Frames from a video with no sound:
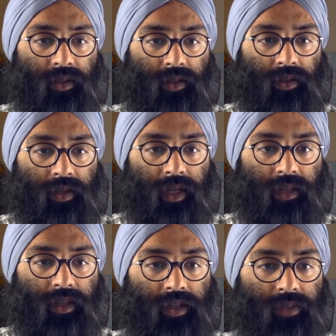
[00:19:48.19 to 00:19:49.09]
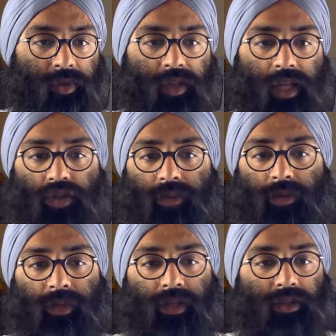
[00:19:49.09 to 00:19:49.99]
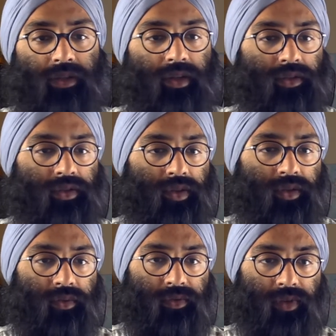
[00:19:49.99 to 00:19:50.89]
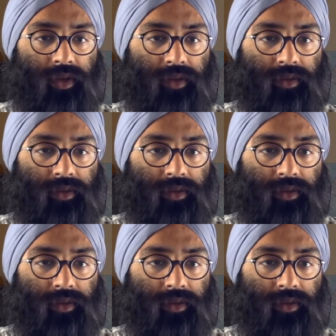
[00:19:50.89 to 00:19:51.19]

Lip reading: Looking at this, oh, that drops a piece, sorry. So there, we're fine.